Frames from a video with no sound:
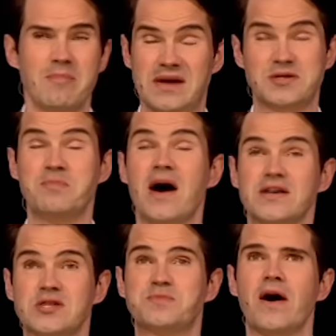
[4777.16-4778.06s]
Making
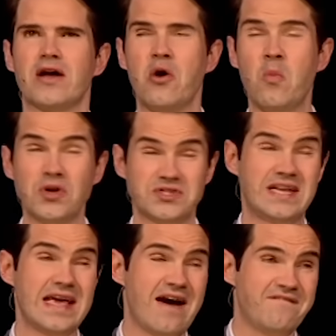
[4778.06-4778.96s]
passers-by going, what did
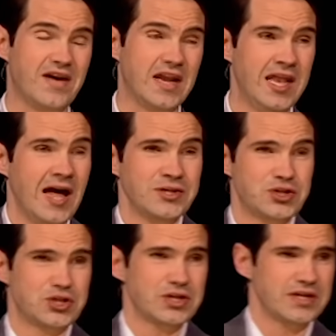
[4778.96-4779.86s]
he have for lunch?